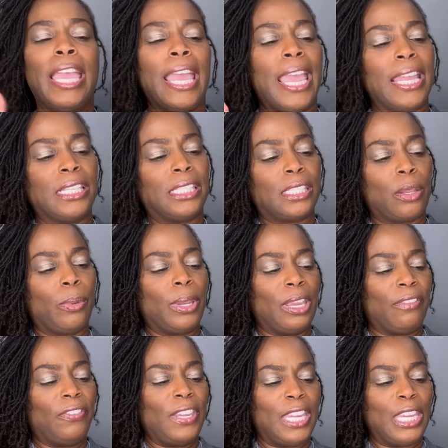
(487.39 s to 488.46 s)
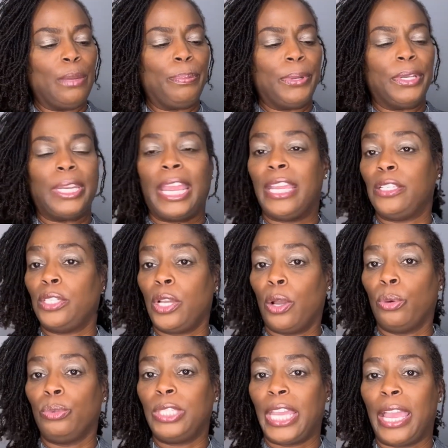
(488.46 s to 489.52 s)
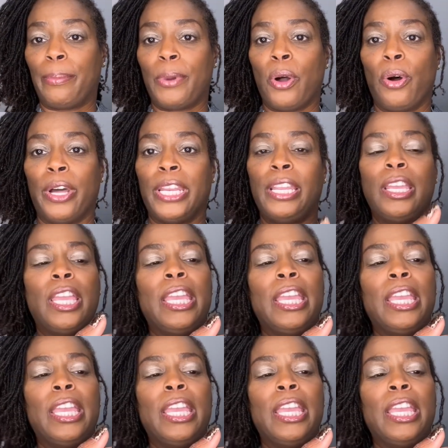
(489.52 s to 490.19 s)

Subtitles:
And so if he put a toe tap on it,